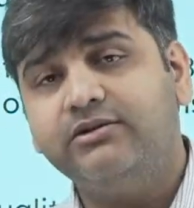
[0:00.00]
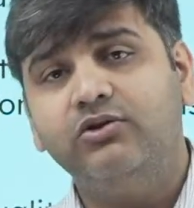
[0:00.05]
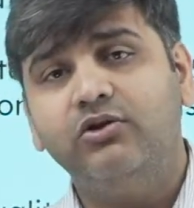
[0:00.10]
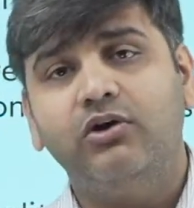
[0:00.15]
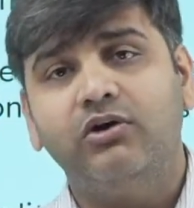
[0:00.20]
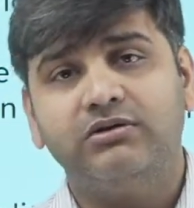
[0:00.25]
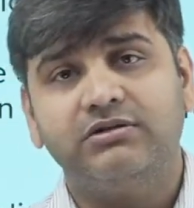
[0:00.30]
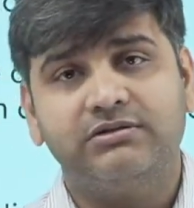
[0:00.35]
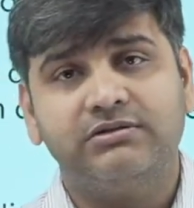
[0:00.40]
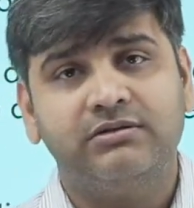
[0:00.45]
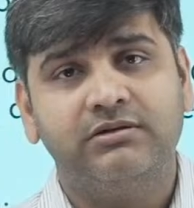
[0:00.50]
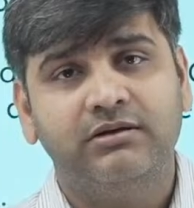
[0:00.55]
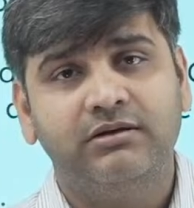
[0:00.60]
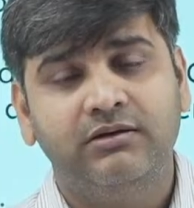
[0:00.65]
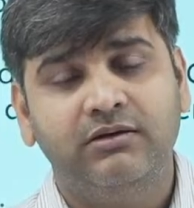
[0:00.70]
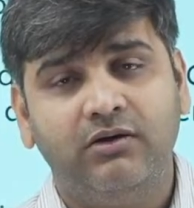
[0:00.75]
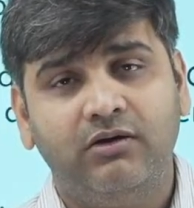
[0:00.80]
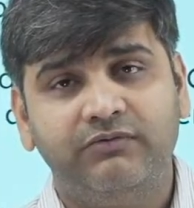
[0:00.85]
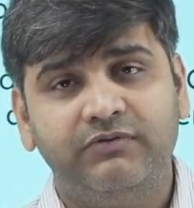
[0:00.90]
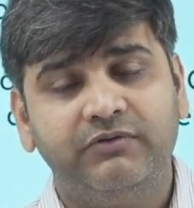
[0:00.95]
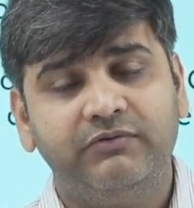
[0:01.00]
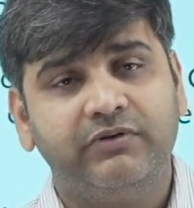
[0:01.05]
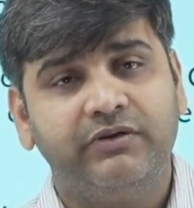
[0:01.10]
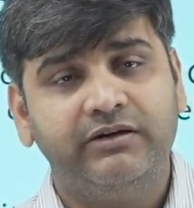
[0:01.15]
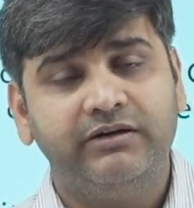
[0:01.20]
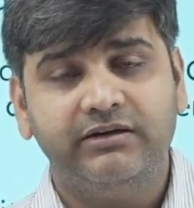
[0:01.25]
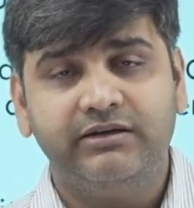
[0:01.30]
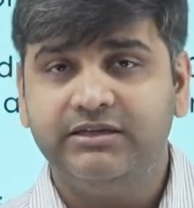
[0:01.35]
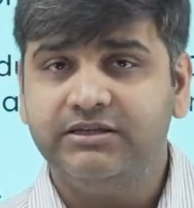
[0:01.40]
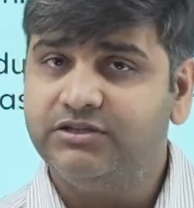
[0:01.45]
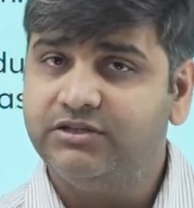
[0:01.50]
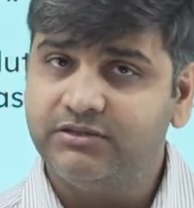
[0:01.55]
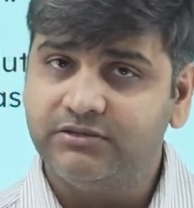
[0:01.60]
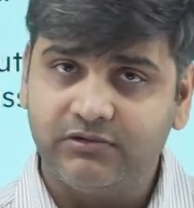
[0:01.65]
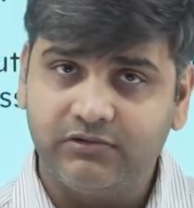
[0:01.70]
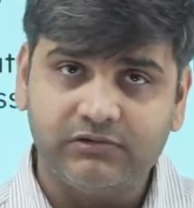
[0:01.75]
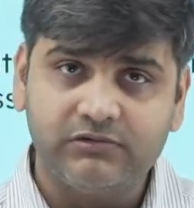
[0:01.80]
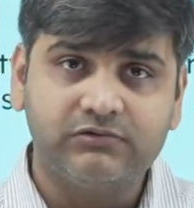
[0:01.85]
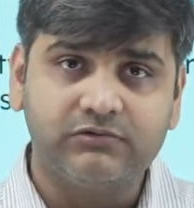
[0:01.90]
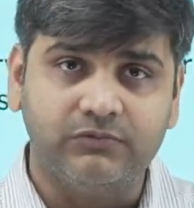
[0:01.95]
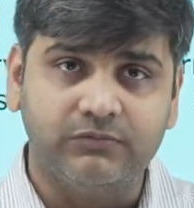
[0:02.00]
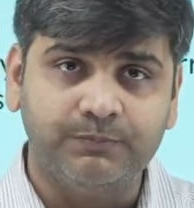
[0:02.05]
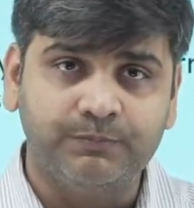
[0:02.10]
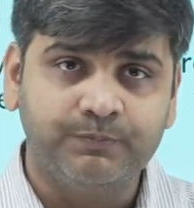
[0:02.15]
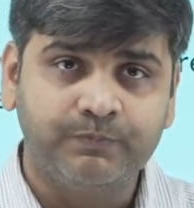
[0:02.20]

laws of different religions also.